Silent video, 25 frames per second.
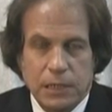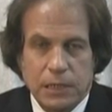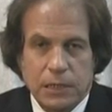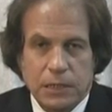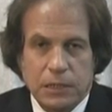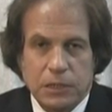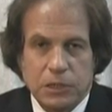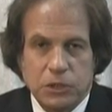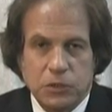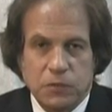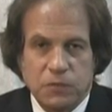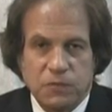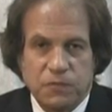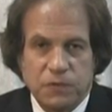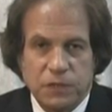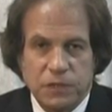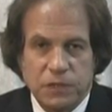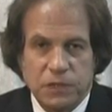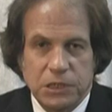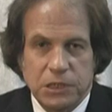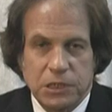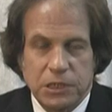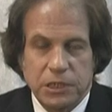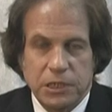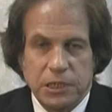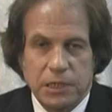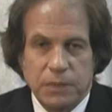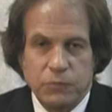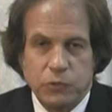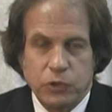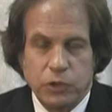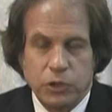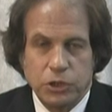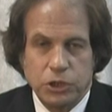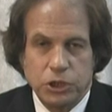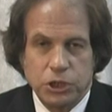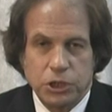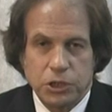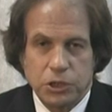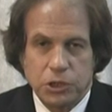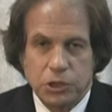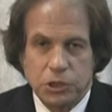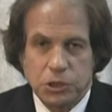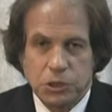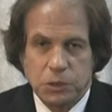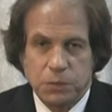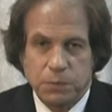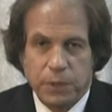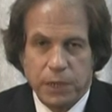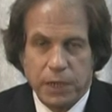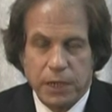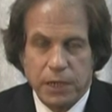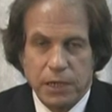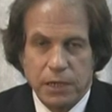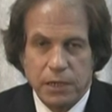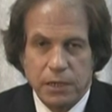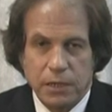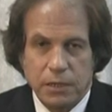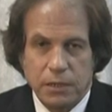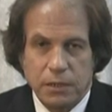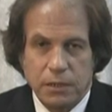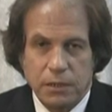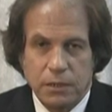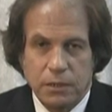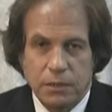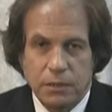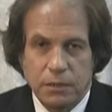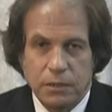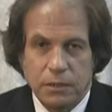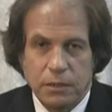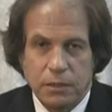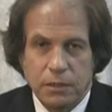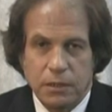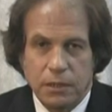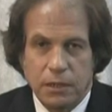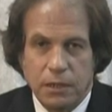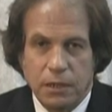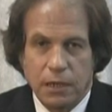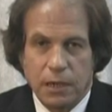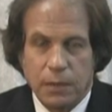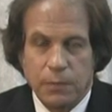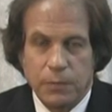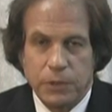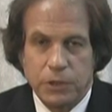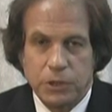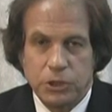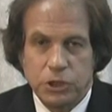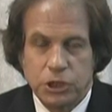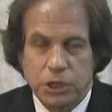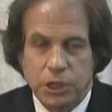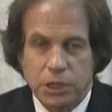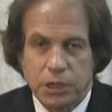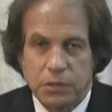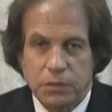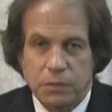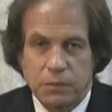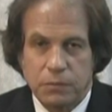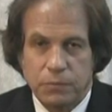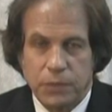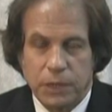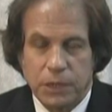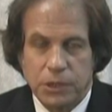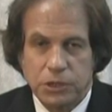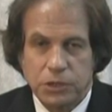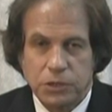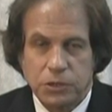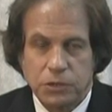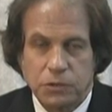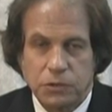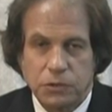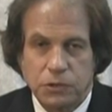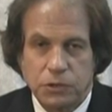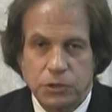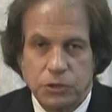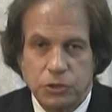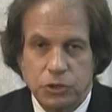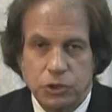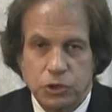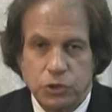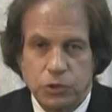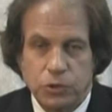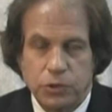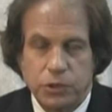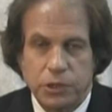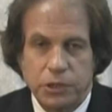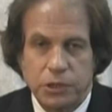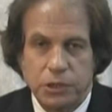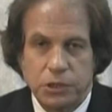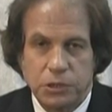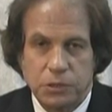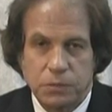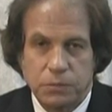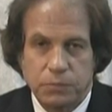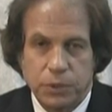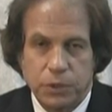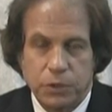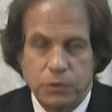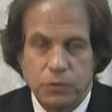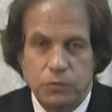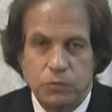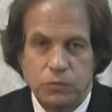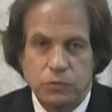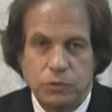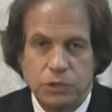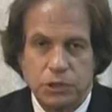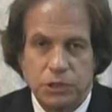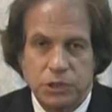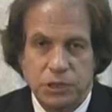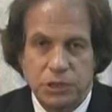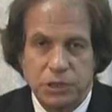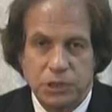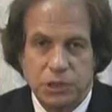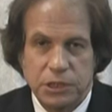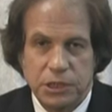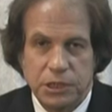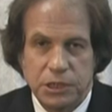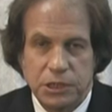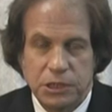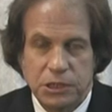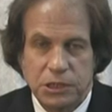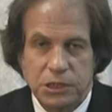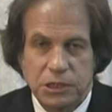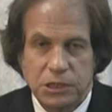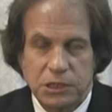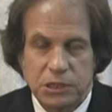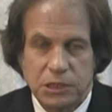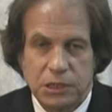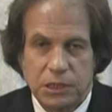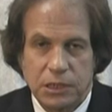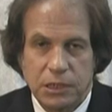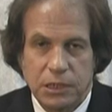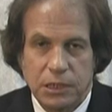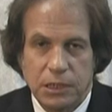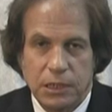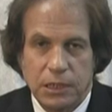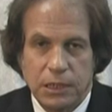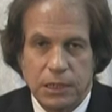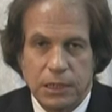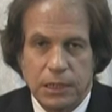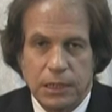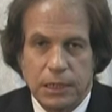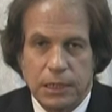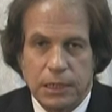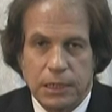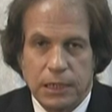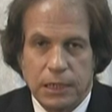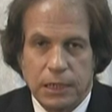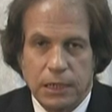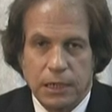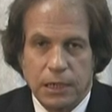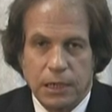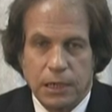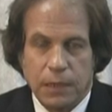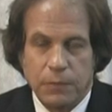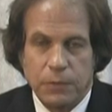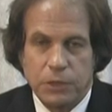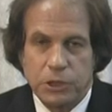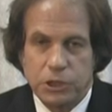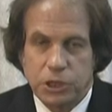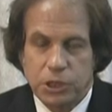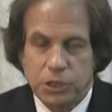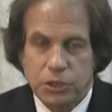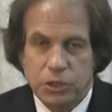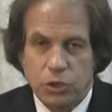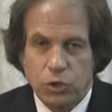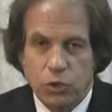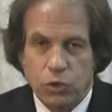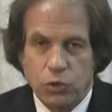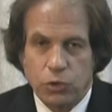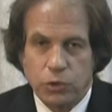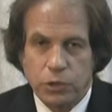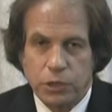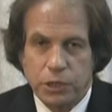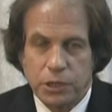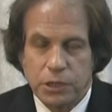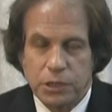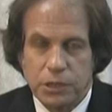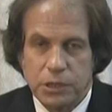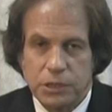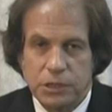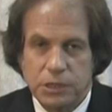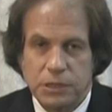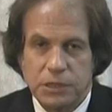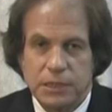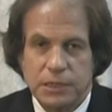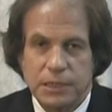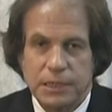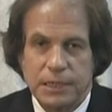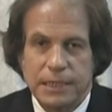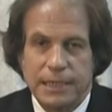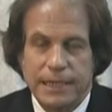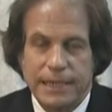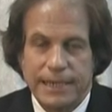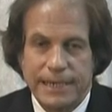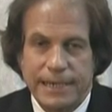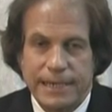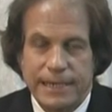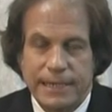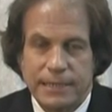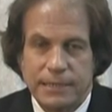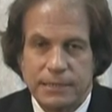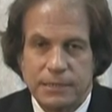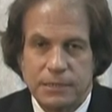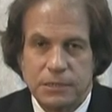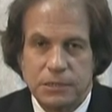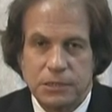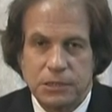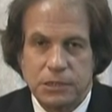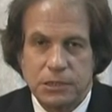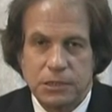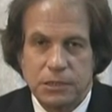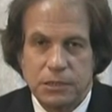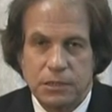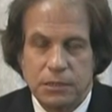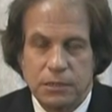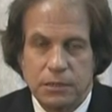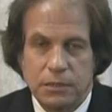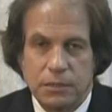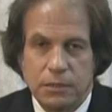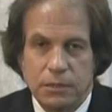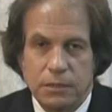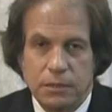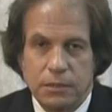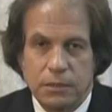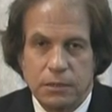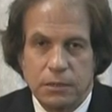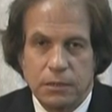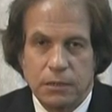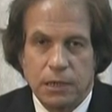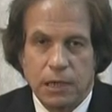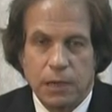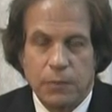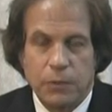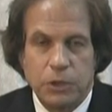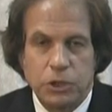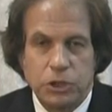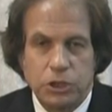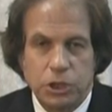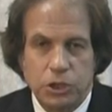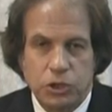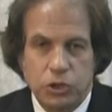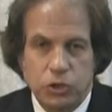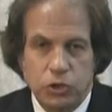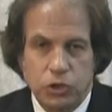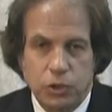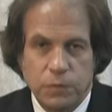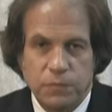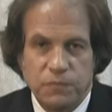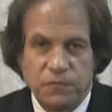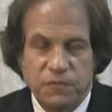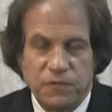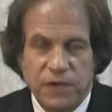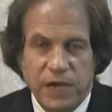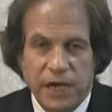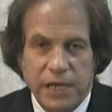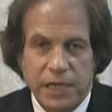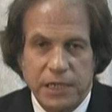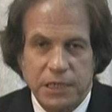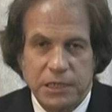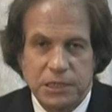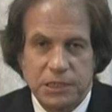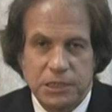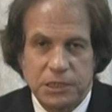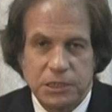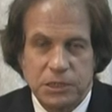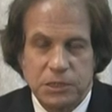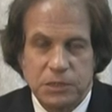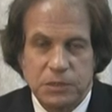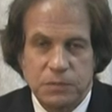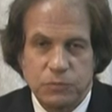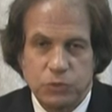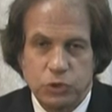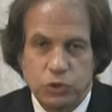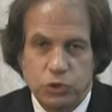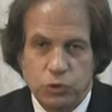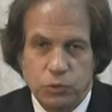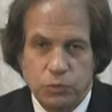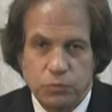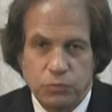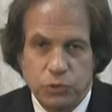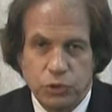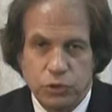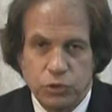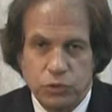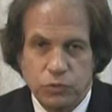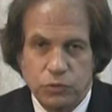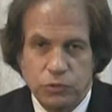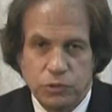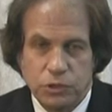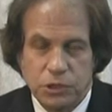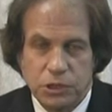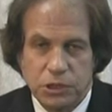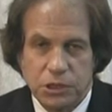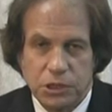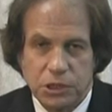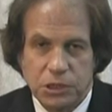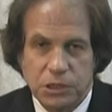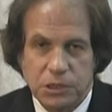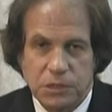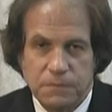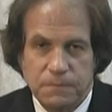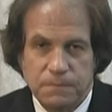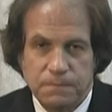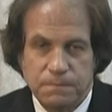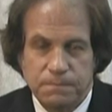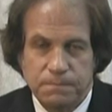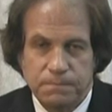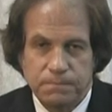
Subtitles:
So physically, I'm going to check your spine. I'm going to check the muscles, the joints, the bones, the discs. I'm going to check the organs, the glands. I'm going to check your lymphatic system, your immune system.